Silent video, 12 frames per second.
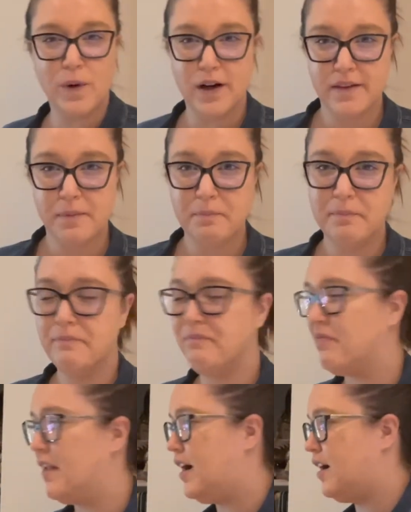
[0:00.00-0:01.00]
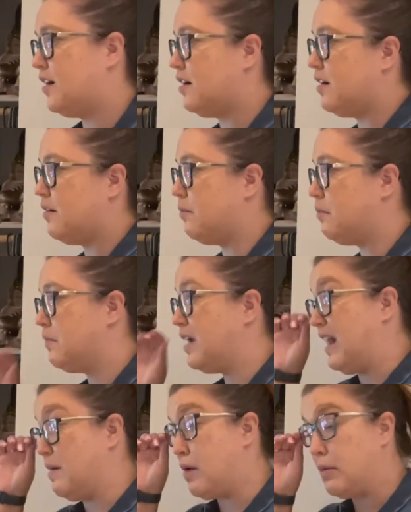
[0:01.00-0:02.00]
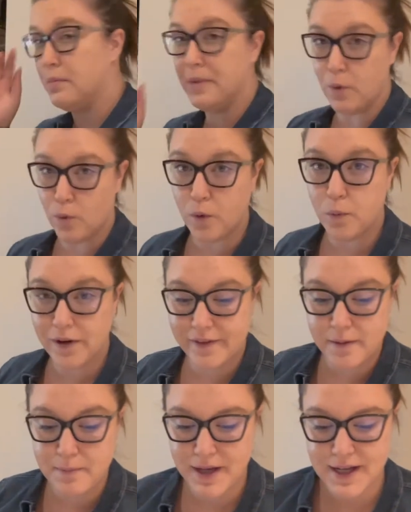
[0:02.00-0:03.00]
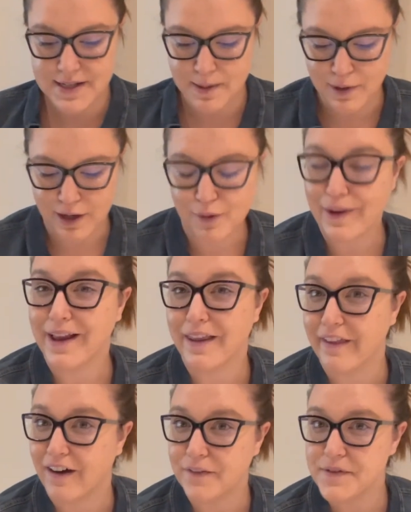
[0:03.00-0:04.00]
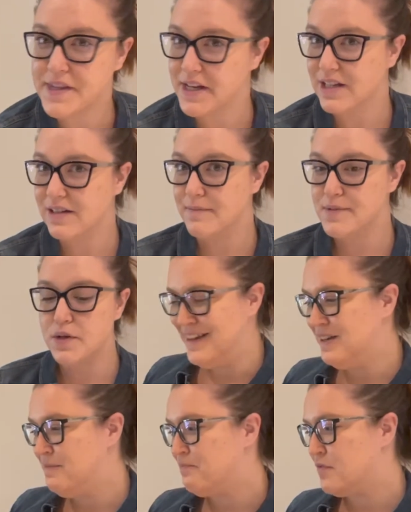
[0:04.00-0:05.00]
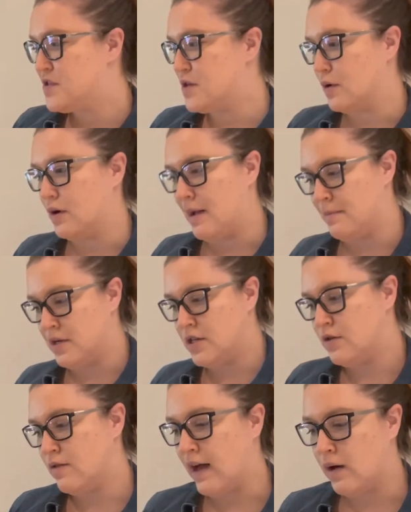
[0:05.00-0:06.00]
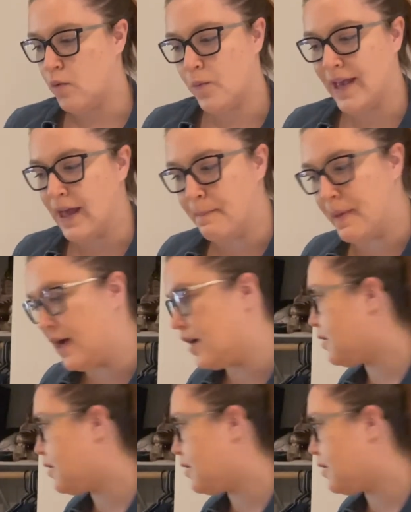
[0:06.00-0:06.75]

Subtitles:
them. And I probably won't wear them because I'm not going into the office anytime soon. So I'm gonna do that when we get back,